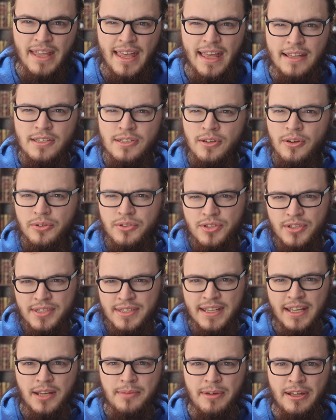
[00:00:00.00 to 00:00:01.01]
And so
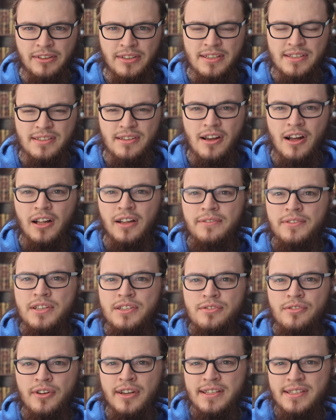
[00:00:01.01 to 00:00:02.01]
just think about this. All of
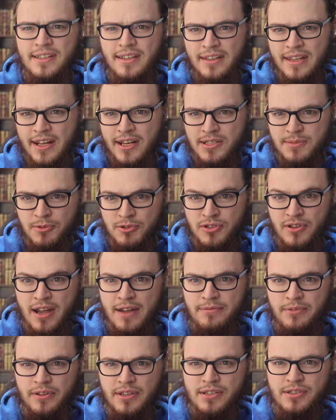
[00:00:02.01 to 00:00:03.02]
this rizq that is
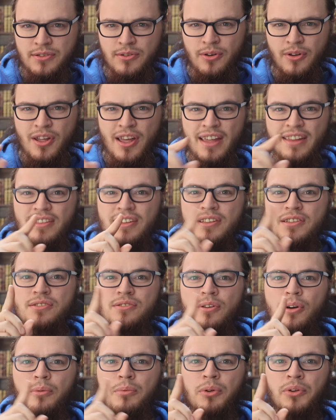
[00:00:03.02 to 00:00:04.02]
prescribed for this soul
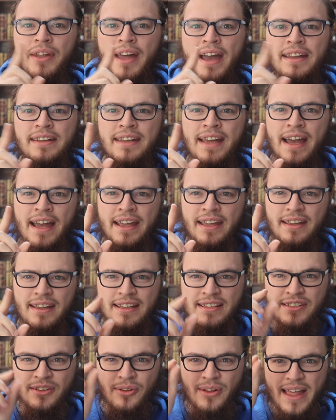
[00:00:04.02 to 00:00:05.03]
will not die
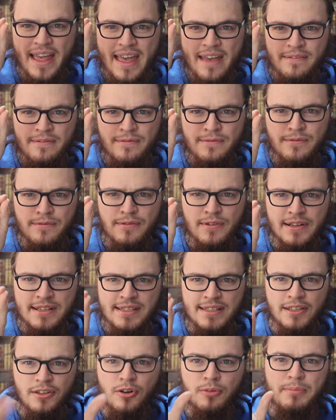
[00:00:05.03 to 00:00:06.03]
until every
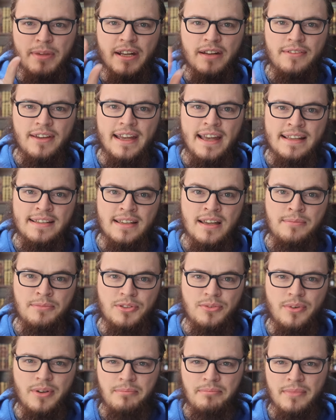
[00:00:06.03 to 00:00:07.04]
single bit of it has come
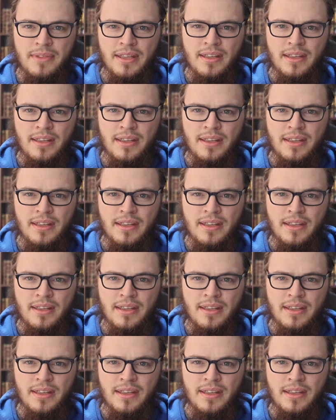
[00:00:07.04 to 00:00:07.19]
to him.